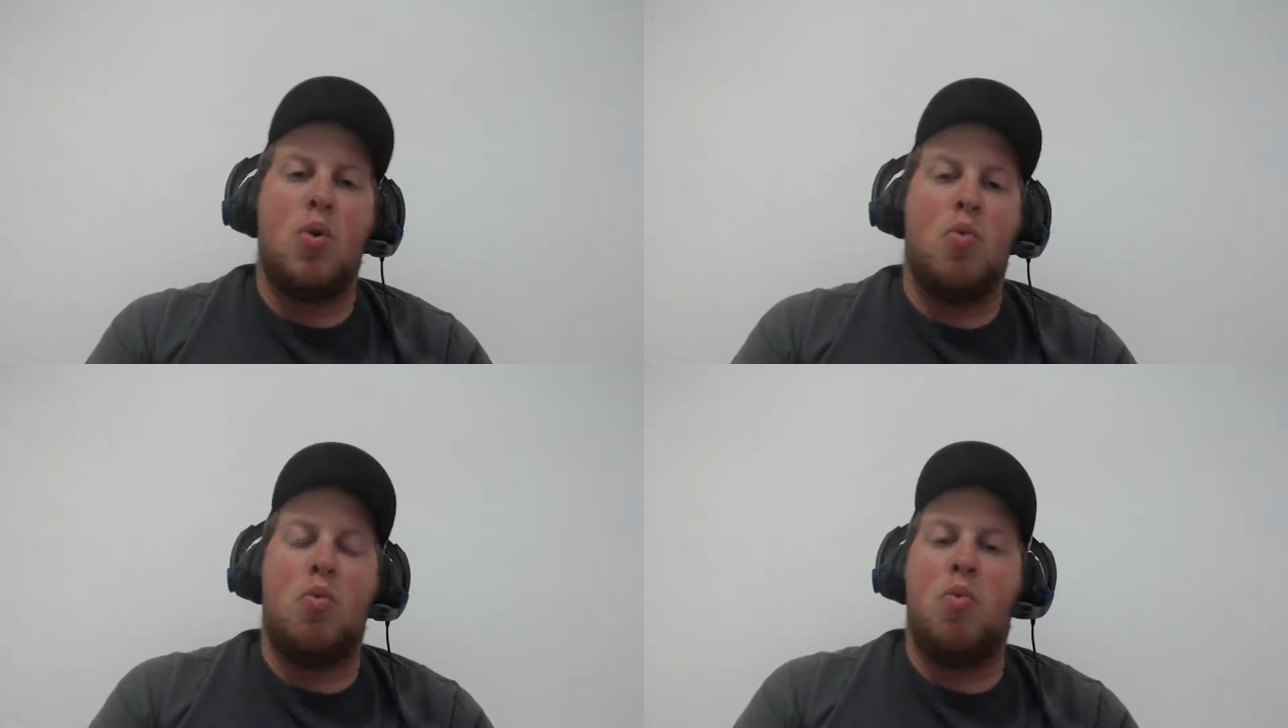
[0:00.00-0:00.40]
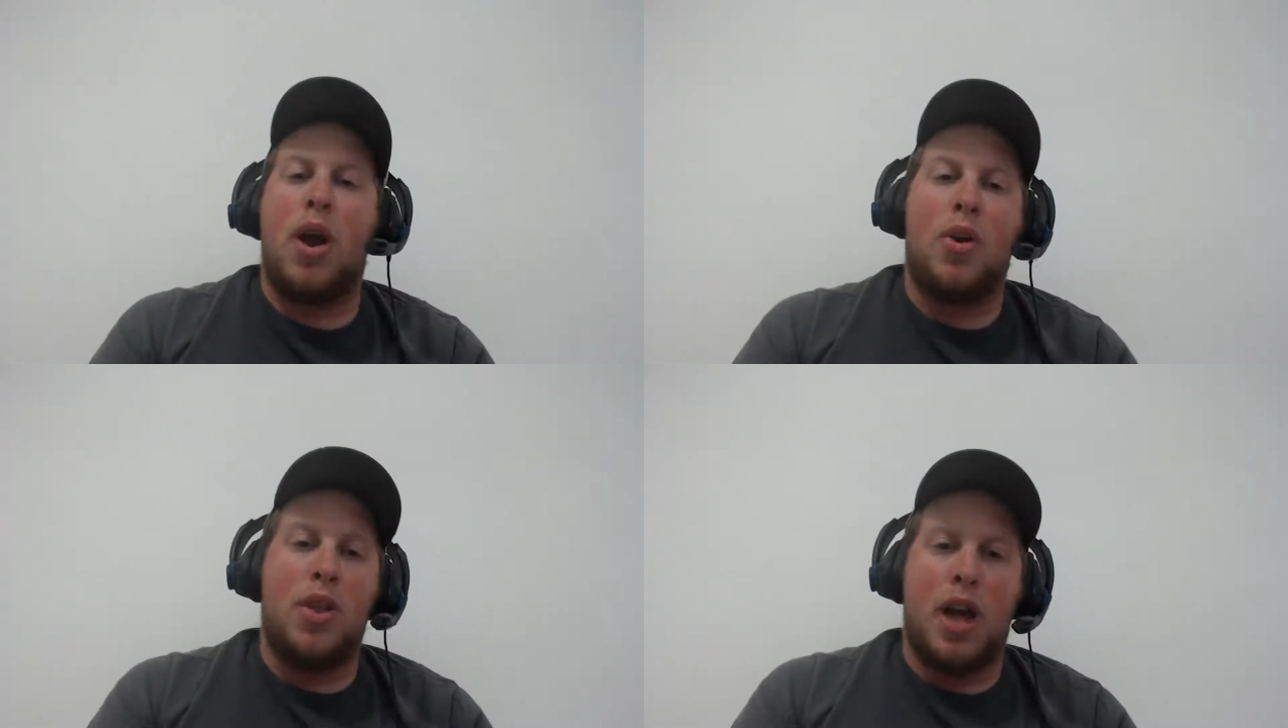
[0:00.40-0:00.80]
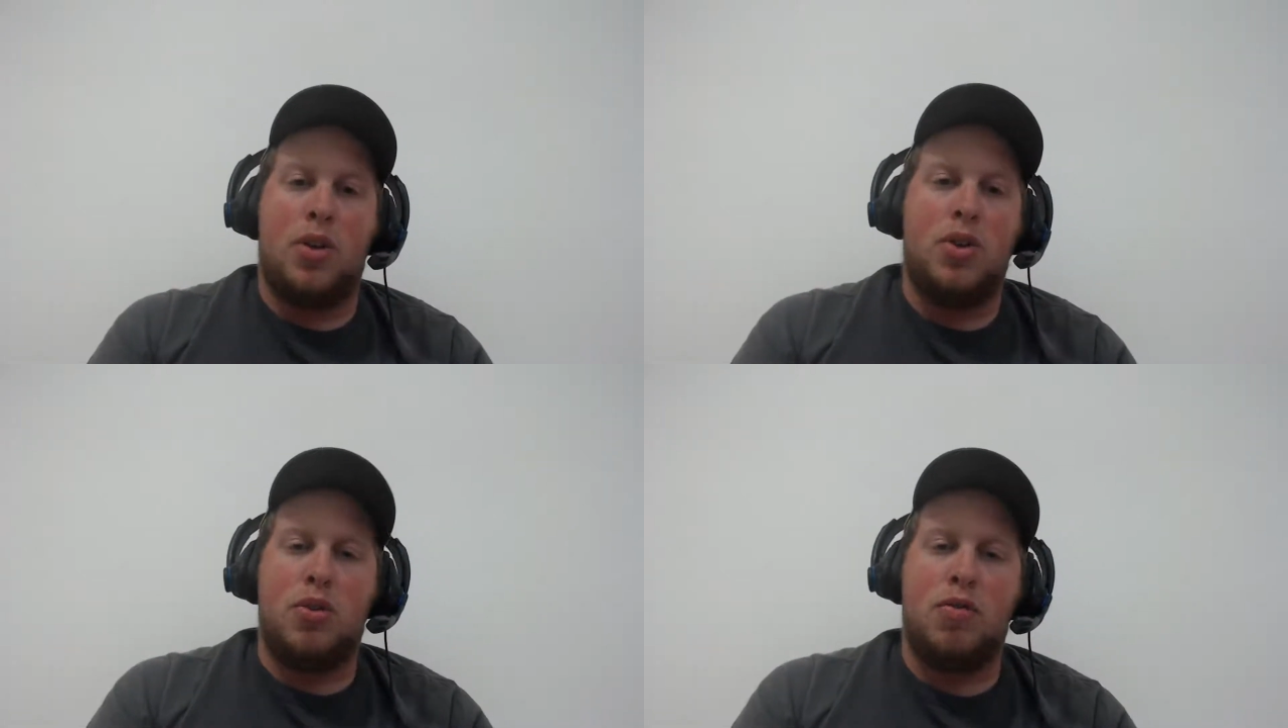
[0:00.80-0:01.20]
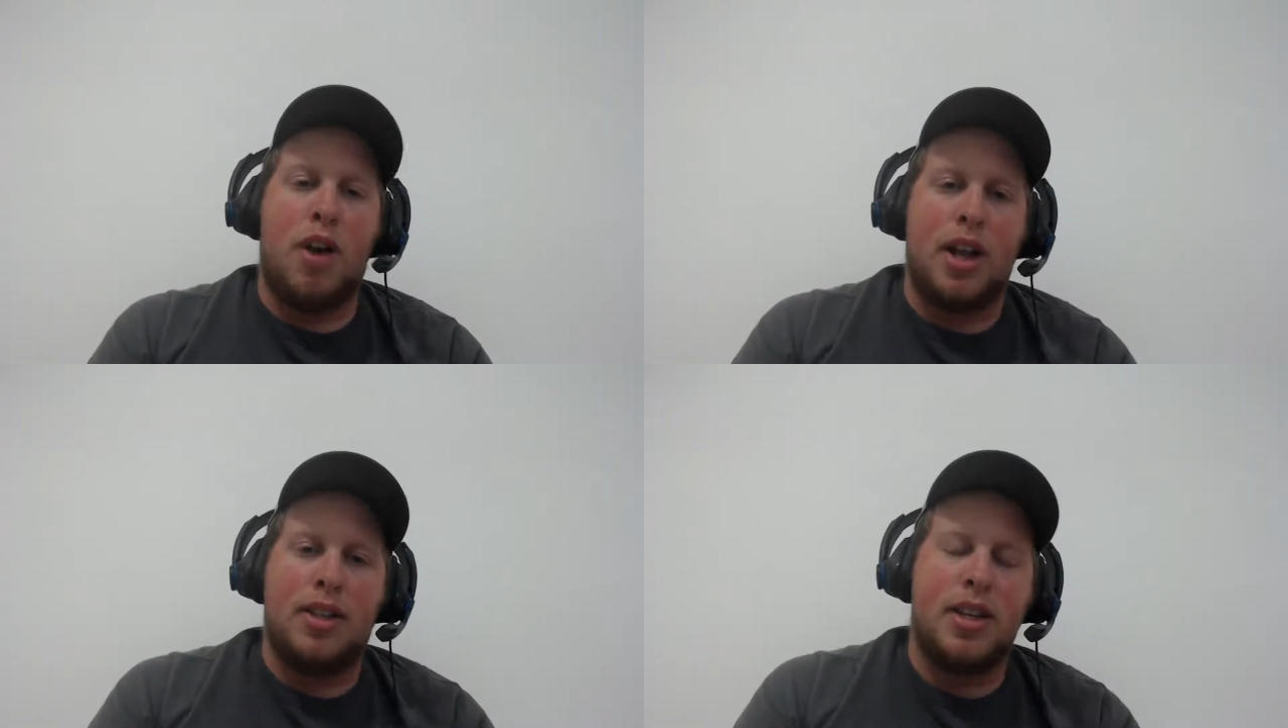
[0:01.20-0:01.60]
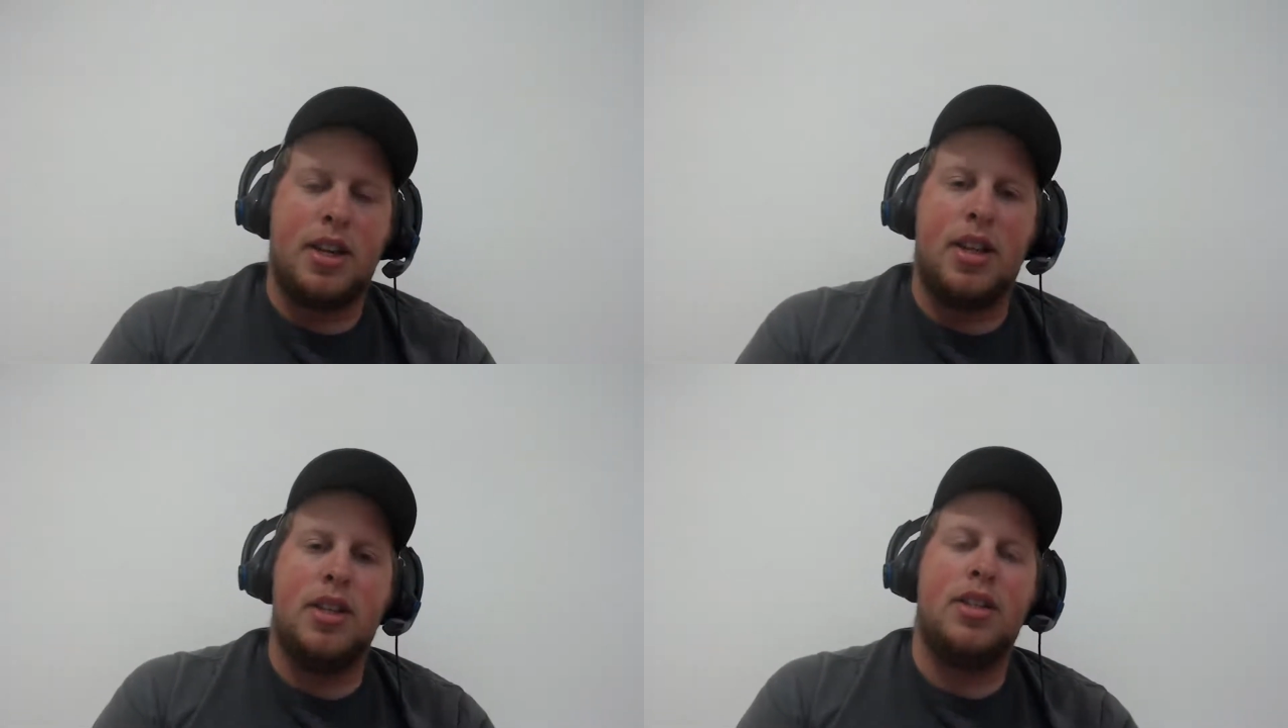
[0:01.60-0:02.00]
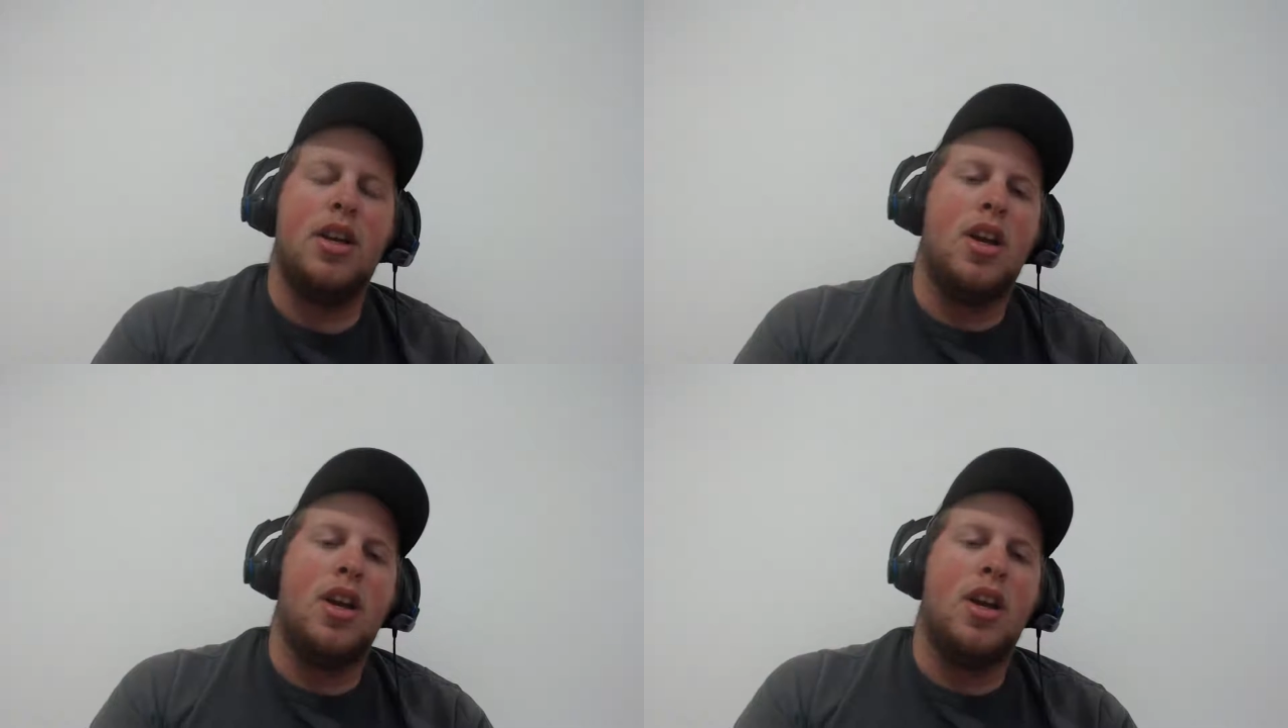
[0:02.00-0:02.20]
where the hell do you find cichlids?